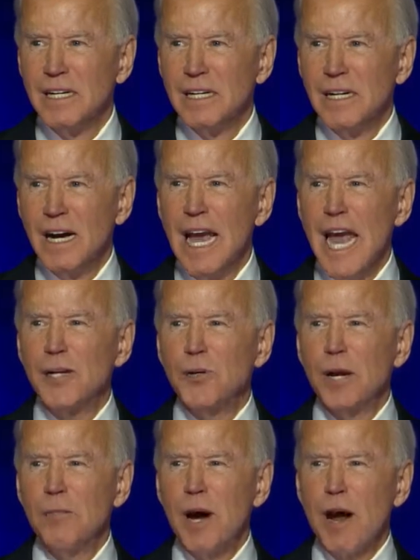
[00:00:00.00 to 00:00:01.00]
to
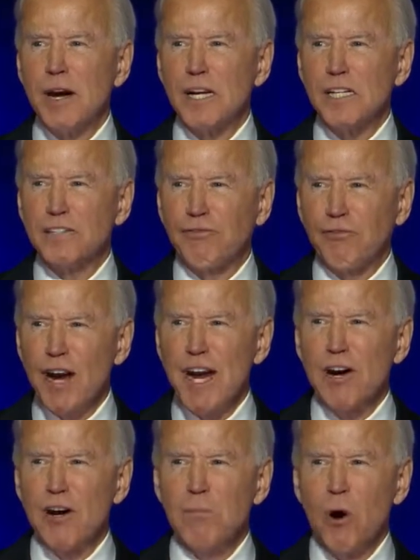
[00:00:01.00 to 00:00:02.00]
an America that's
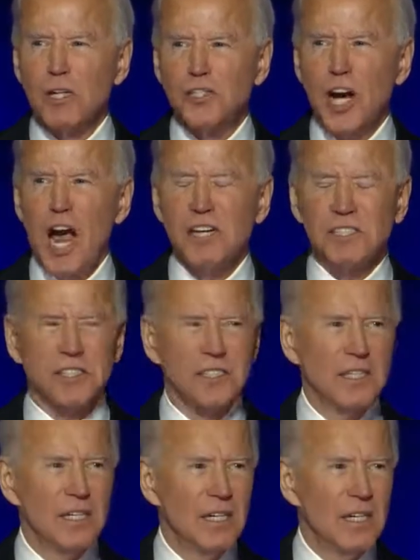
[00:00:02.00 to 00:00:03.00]
freer and more just,
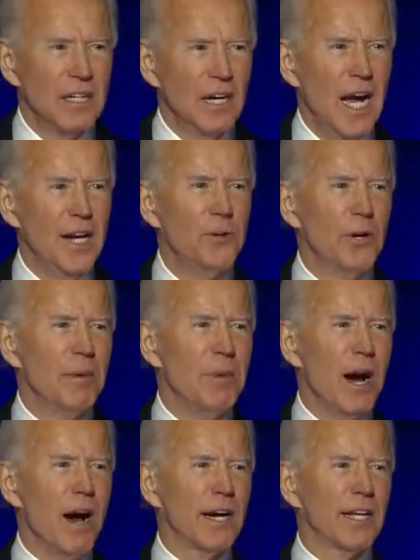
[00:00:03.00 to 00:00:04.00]
ahead to an
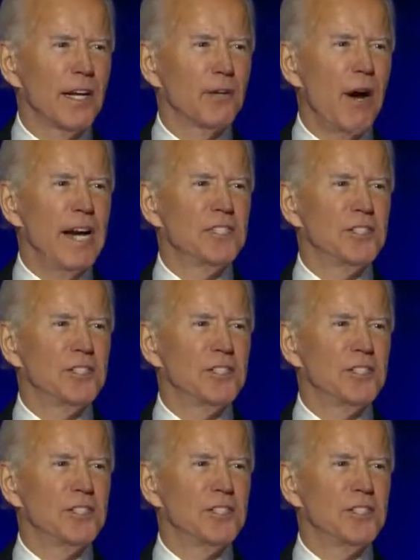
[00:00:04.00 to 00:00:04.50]
America that creates